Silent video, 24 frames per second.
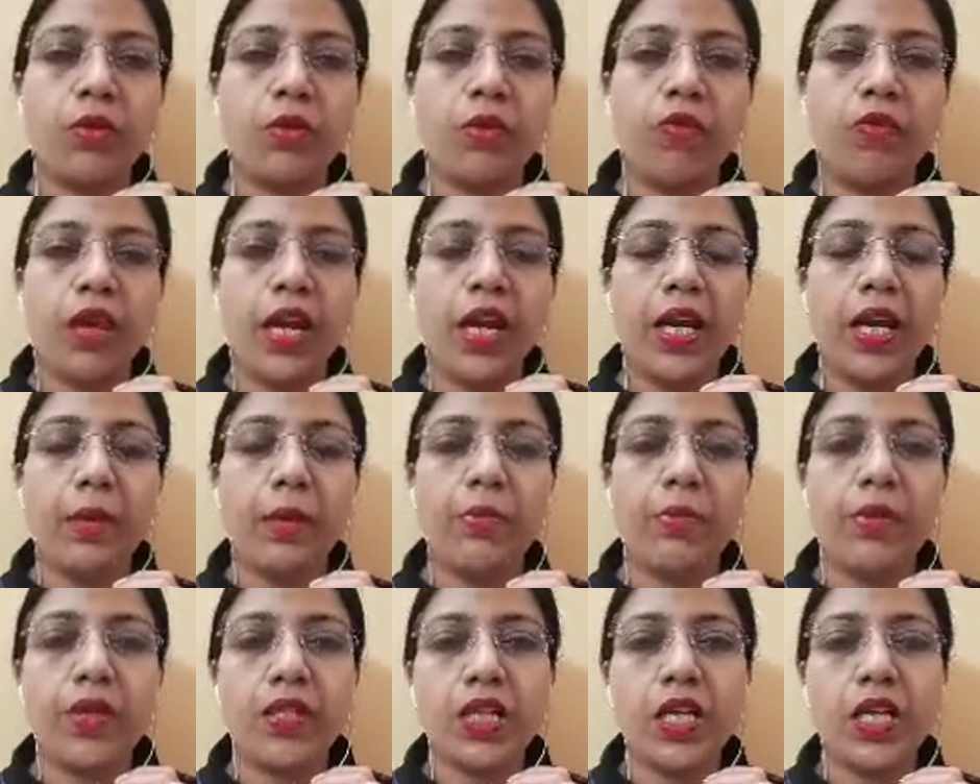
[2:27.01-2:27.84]
it
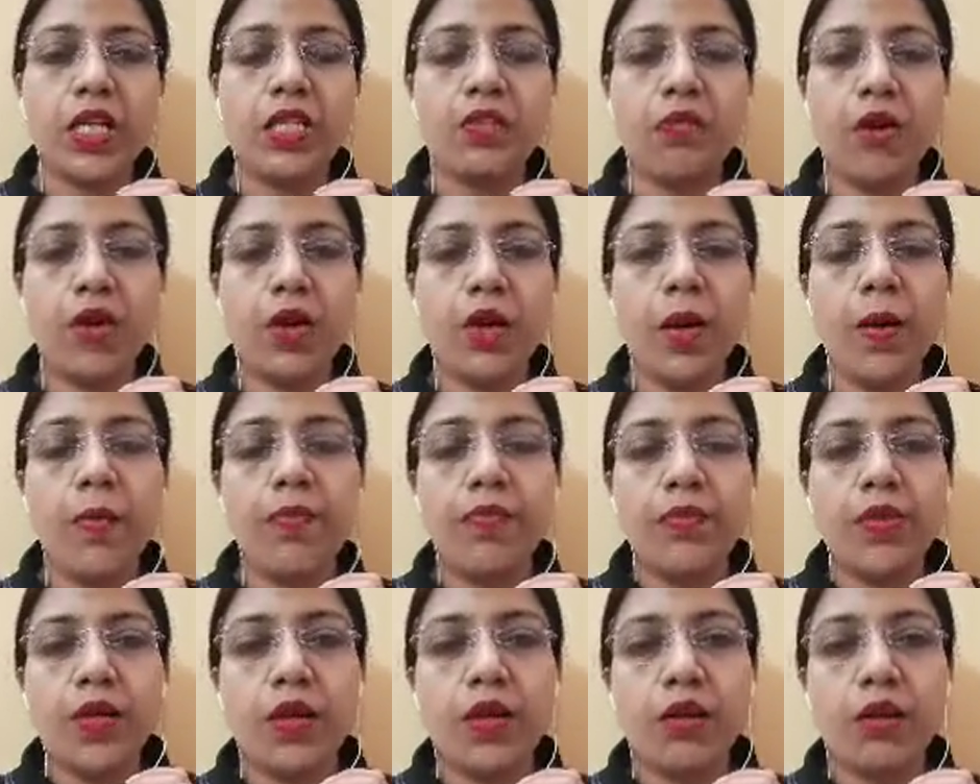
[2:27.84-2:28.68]
proceeds for a
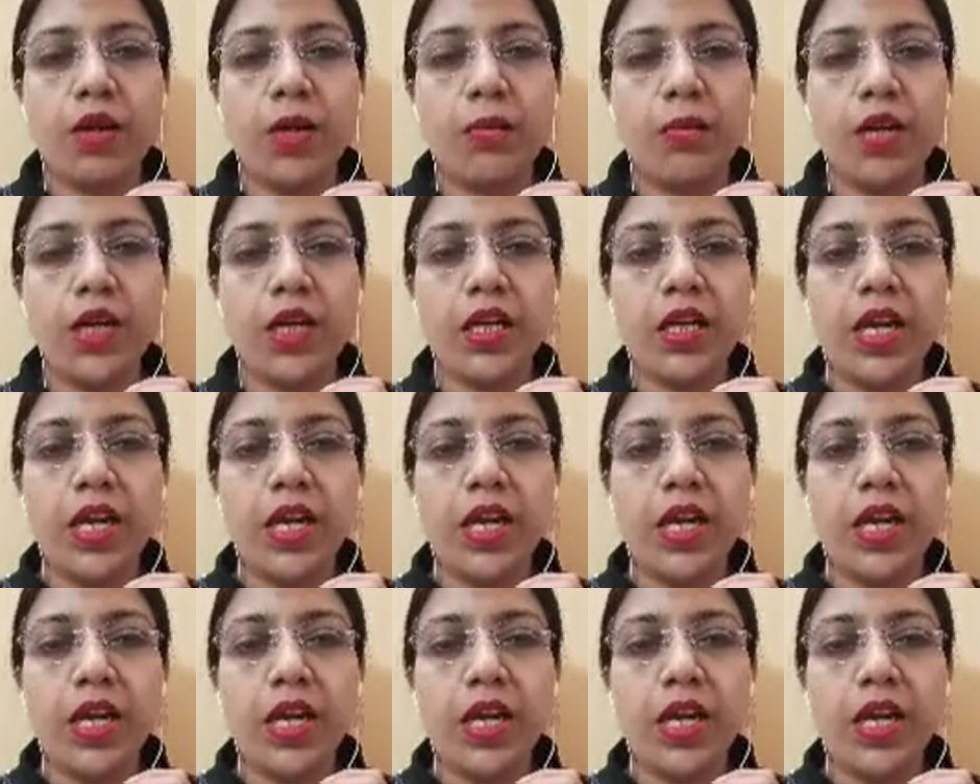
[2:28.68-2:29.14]
criminal case.